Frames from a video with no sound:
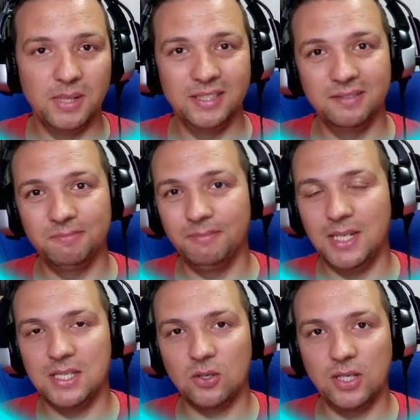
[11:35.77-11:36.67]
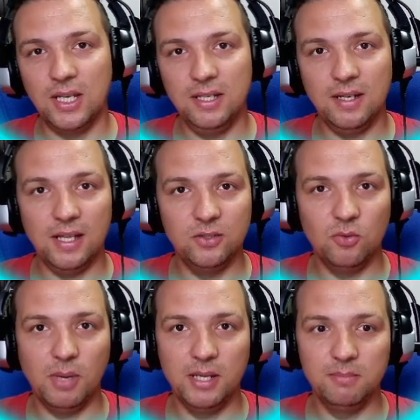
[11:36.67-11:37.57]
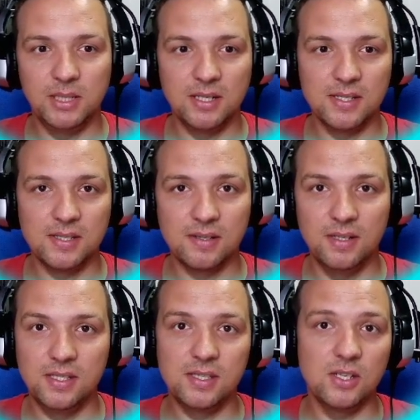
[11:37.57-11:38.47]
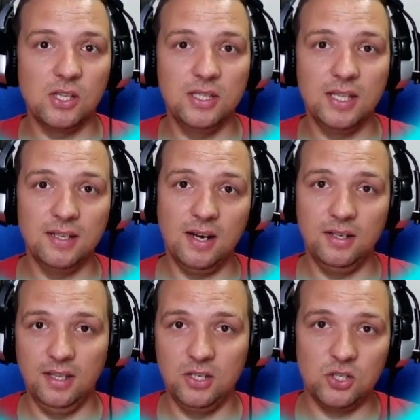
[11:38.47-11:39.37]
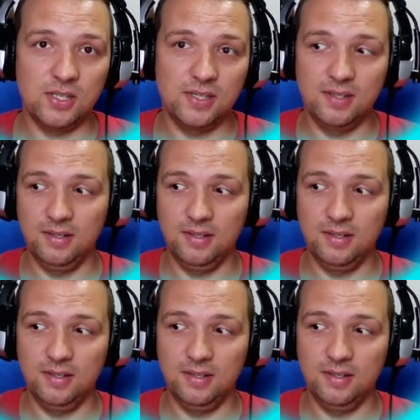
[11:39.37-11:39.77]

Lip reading: But it's okay, I don't mind, because it's not that hard. I just